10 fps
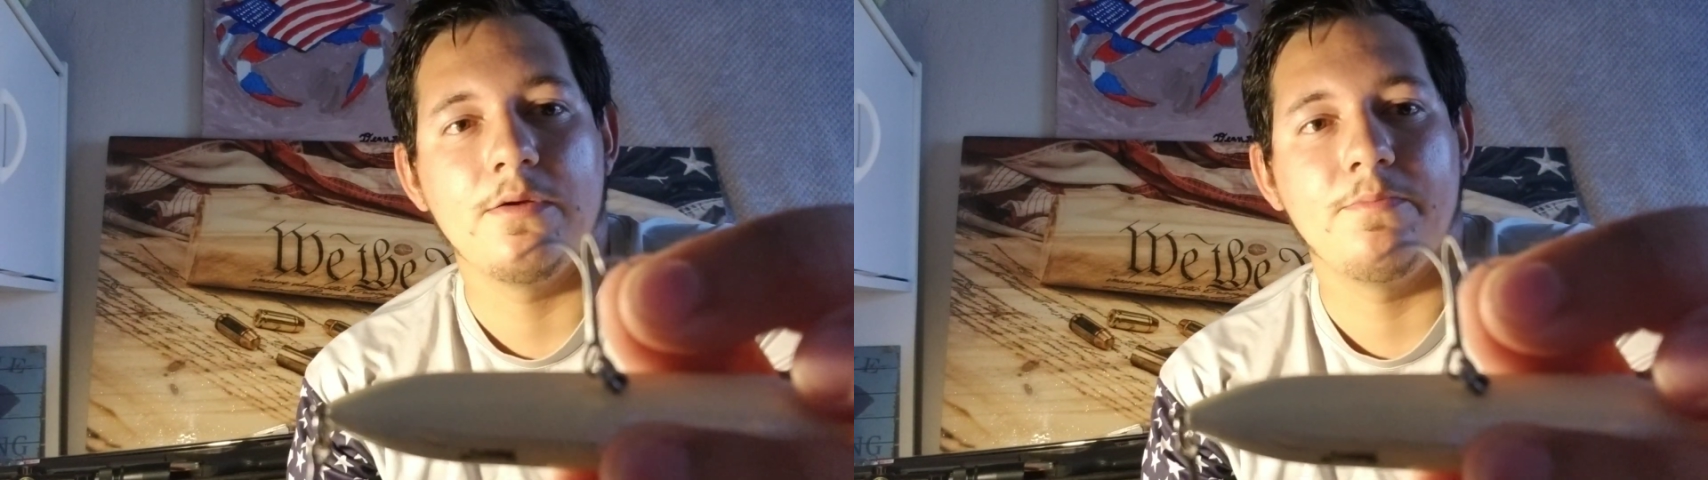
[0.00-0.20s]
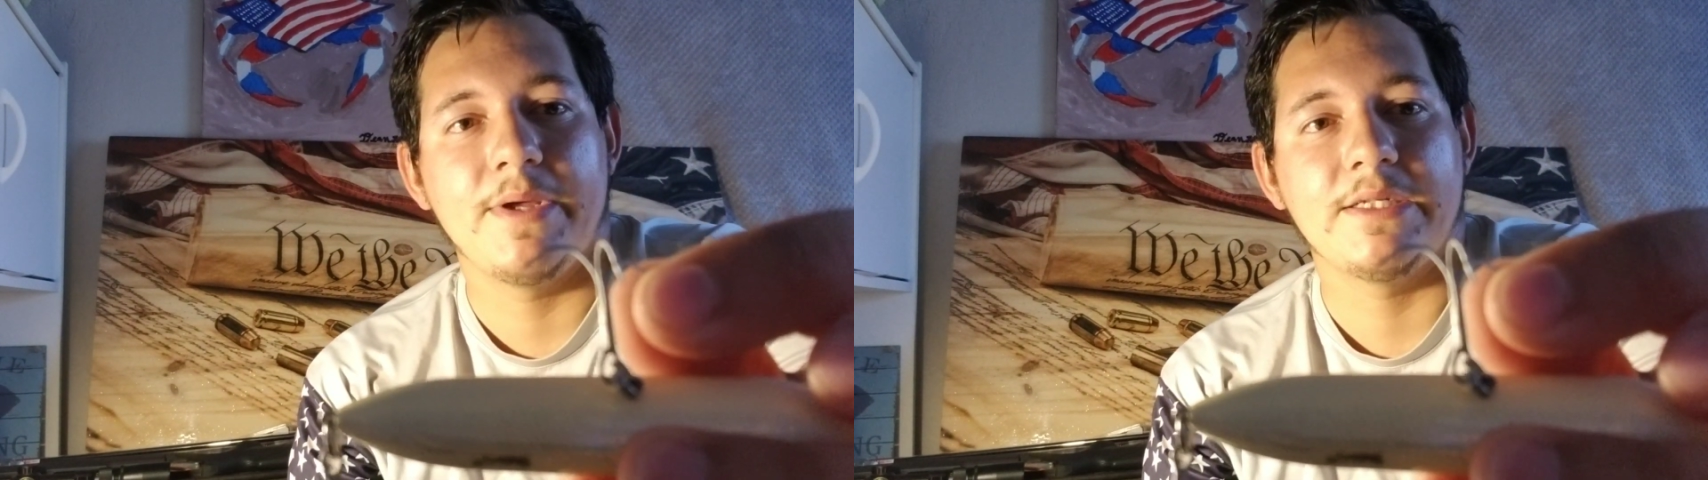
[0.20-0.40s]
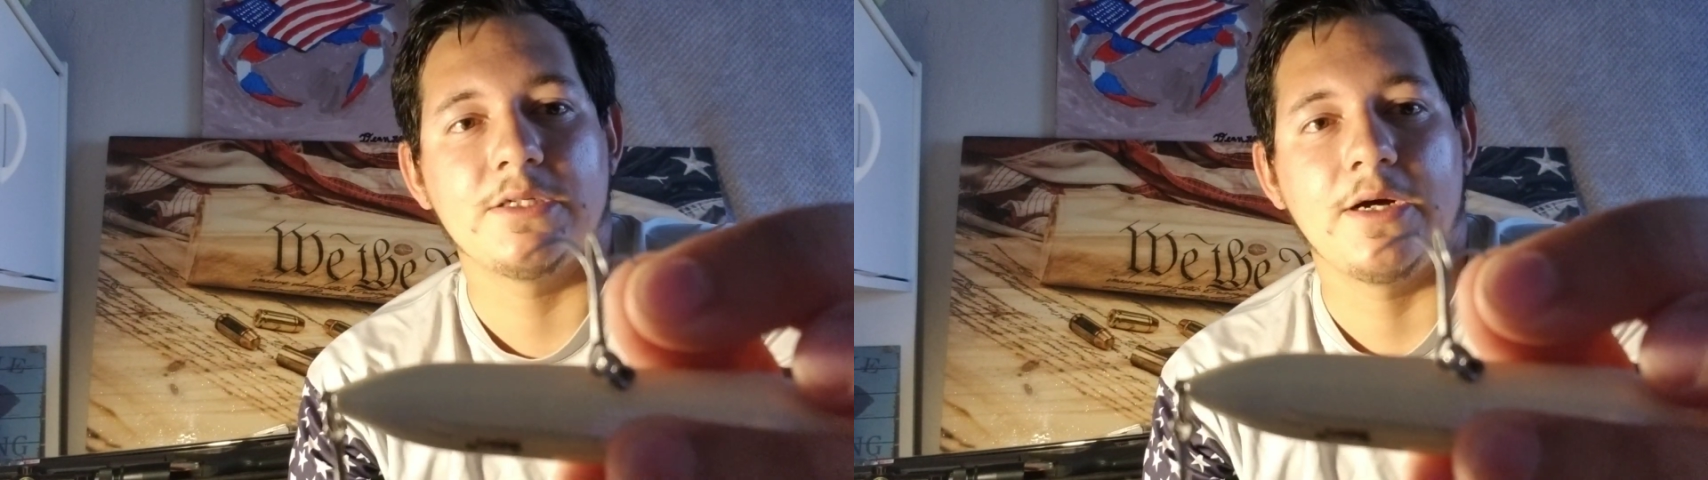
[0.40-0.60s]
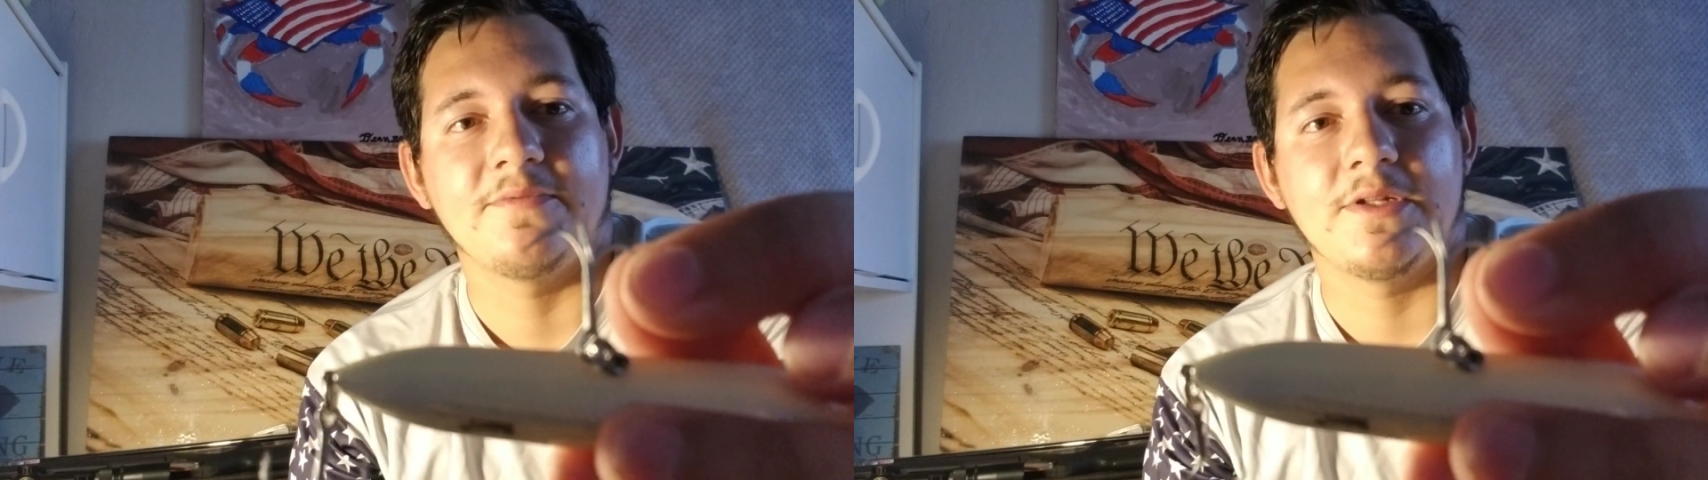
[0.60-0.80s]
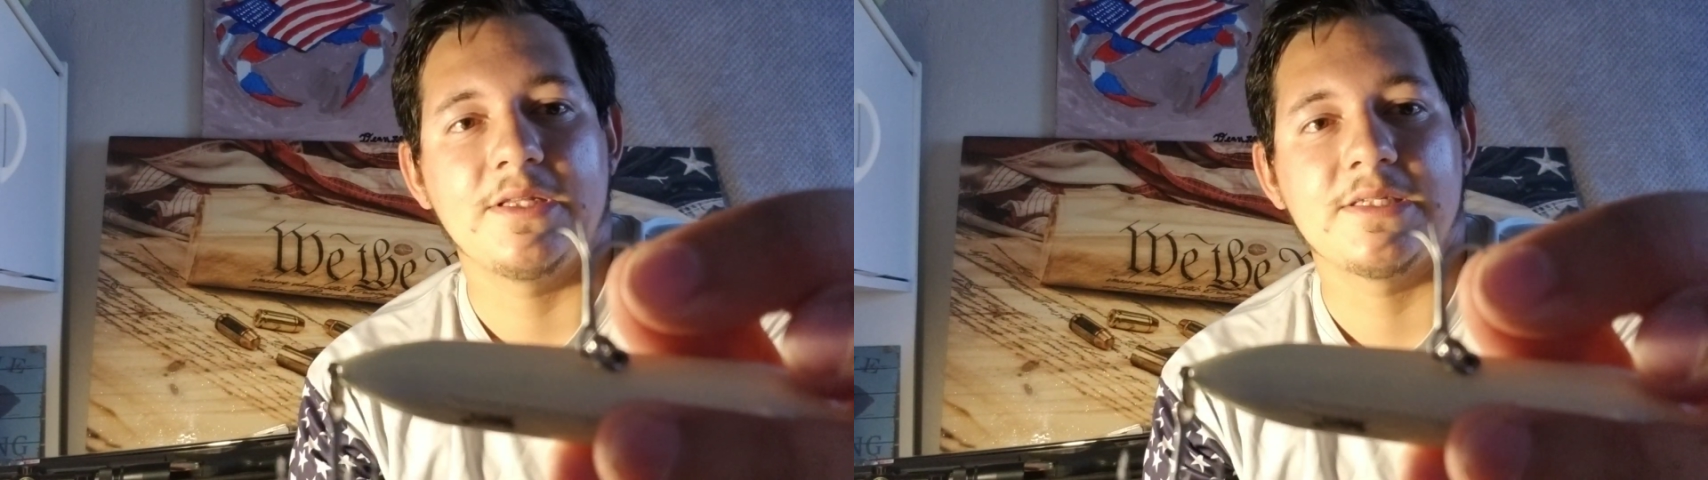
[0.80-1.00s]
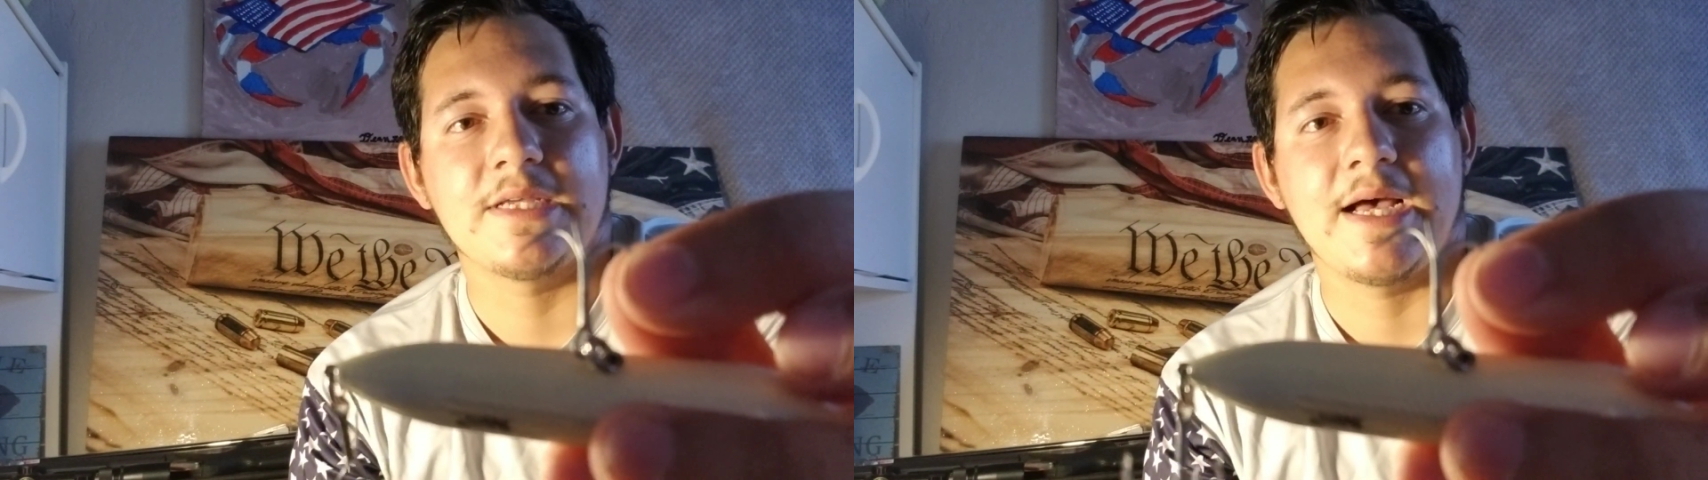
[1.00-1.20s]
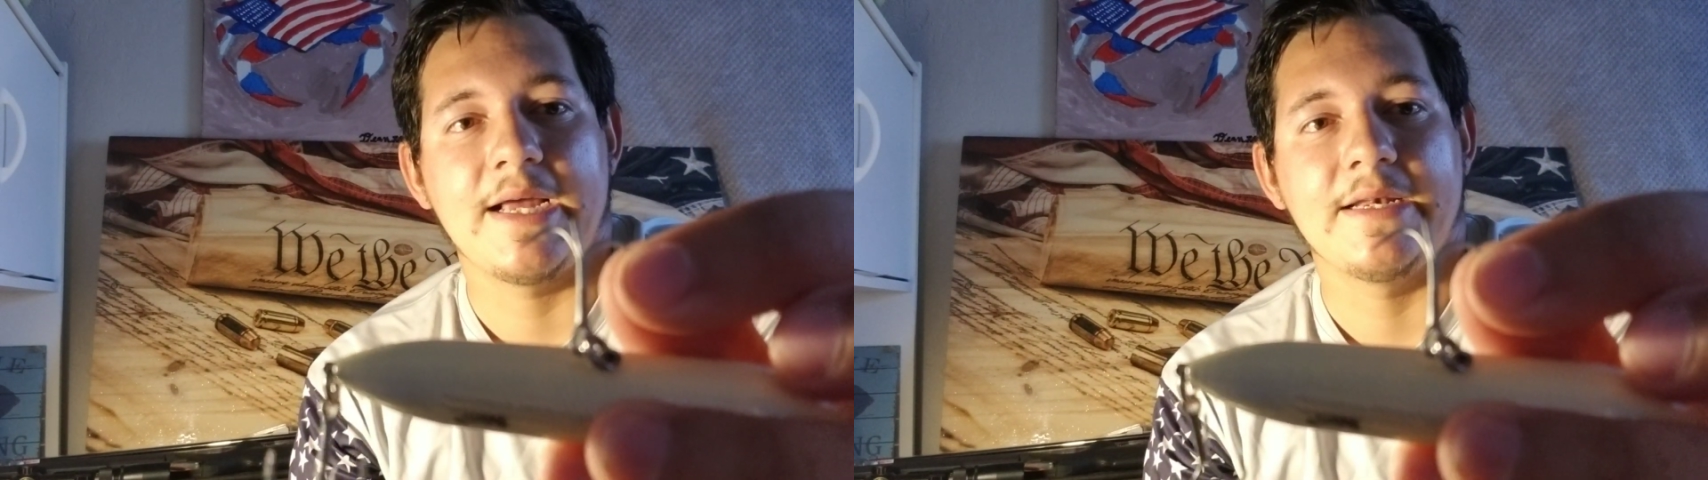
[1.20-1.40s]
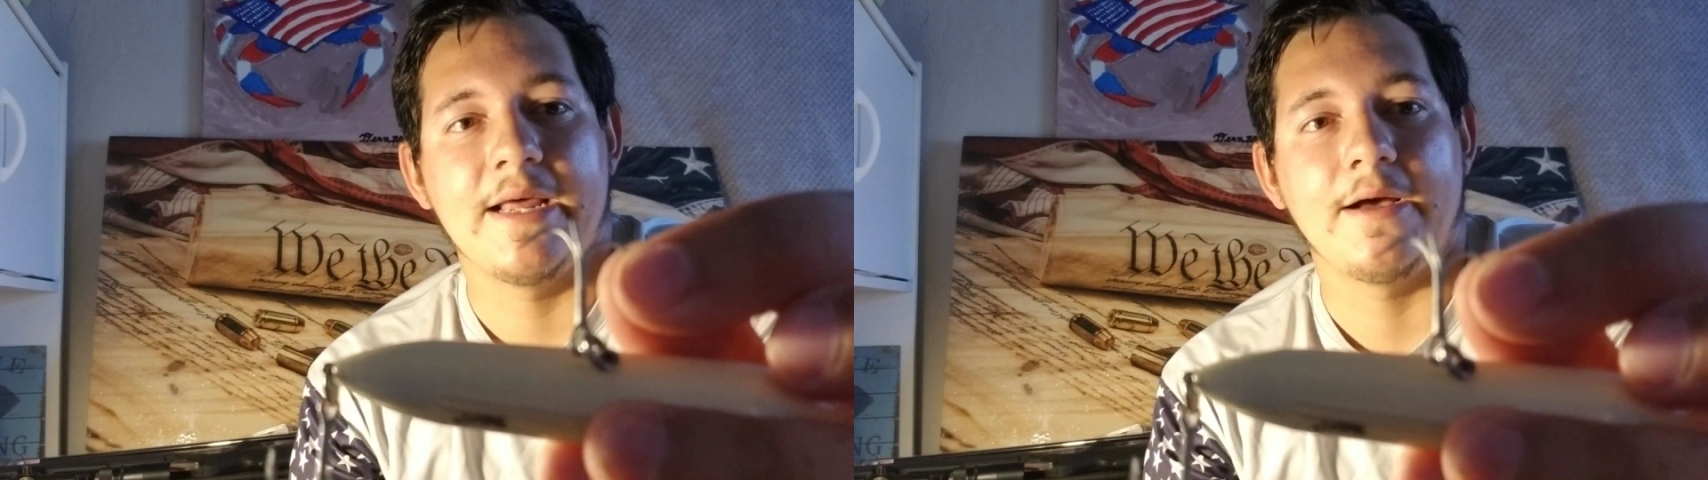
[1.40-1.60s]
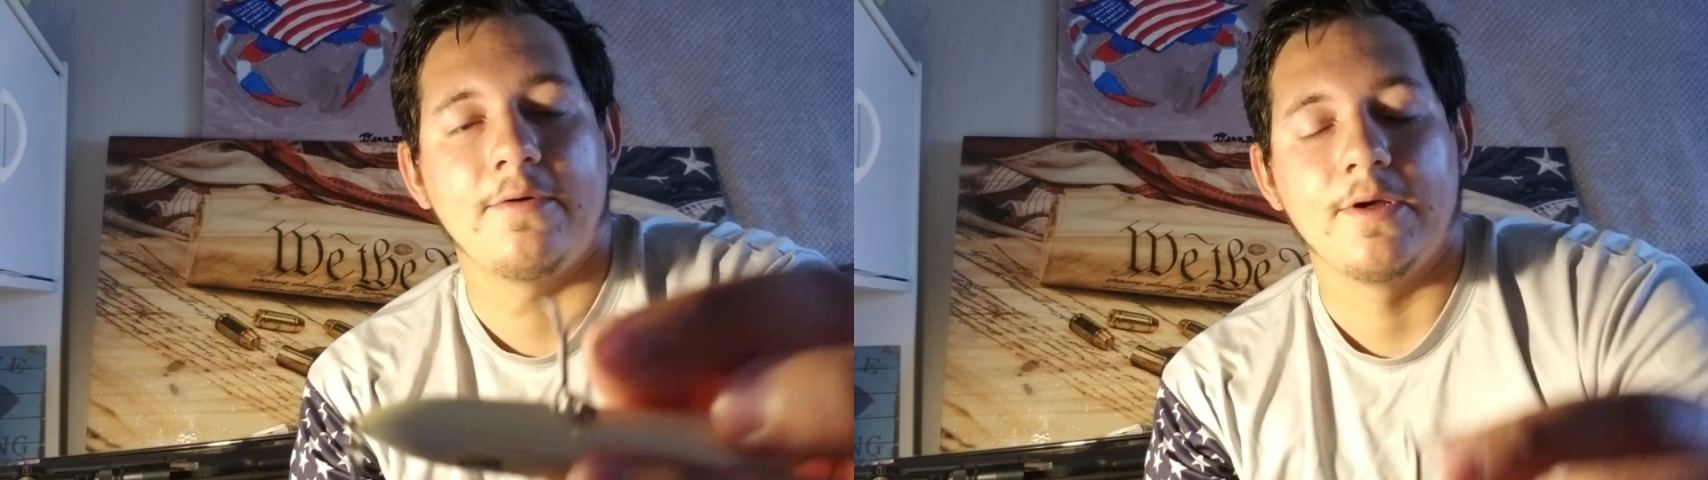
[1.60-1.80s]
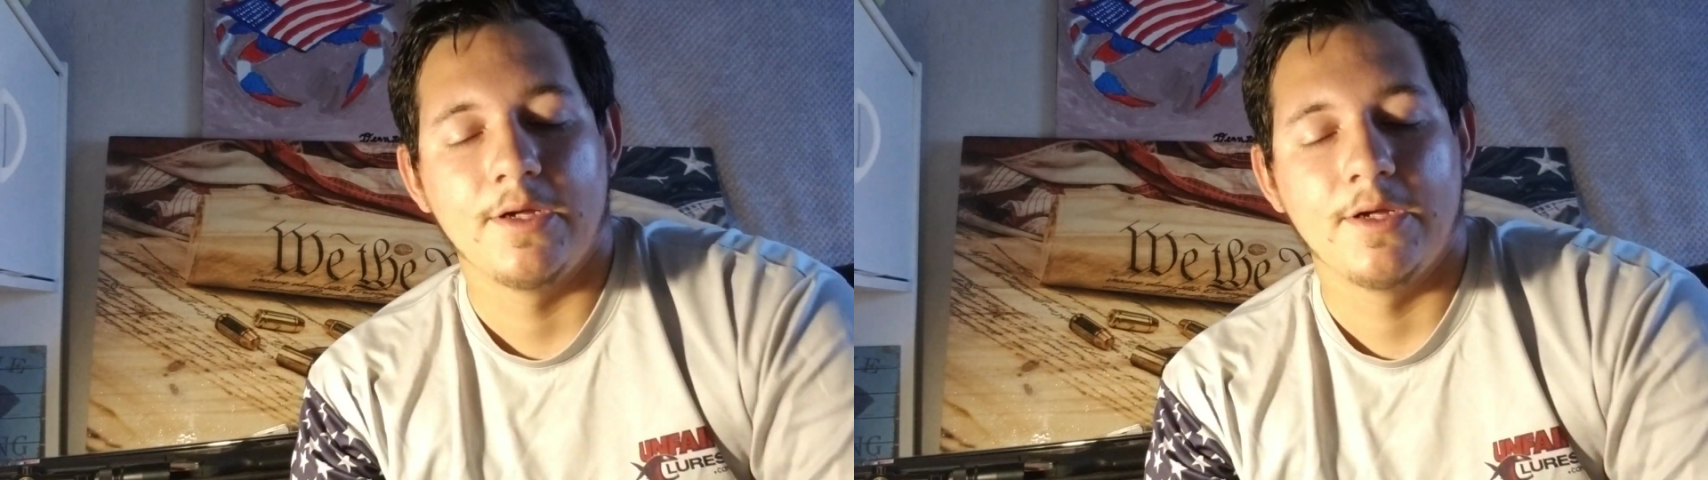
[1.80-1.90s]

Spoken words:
bent off to the side now.